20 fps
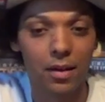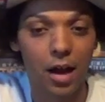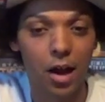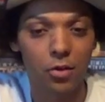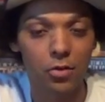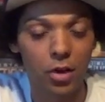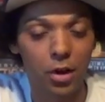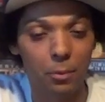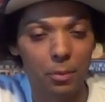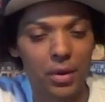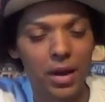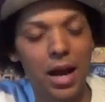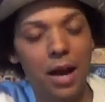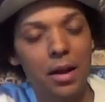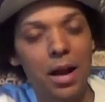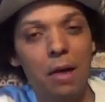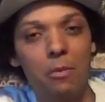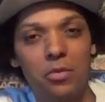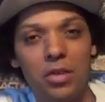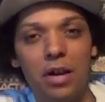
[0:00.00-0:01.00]
I was like, yeah,
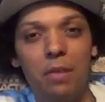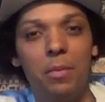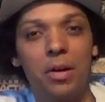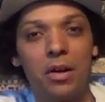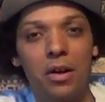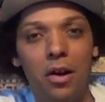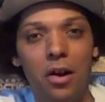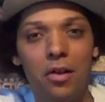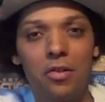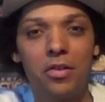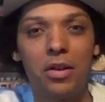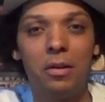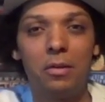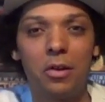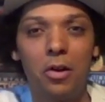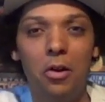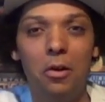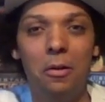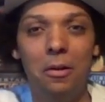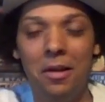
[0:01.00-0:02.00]
yeah, I'm selling my cards that I
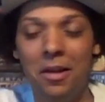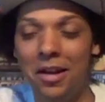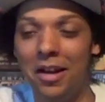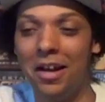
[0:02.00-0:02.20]
got.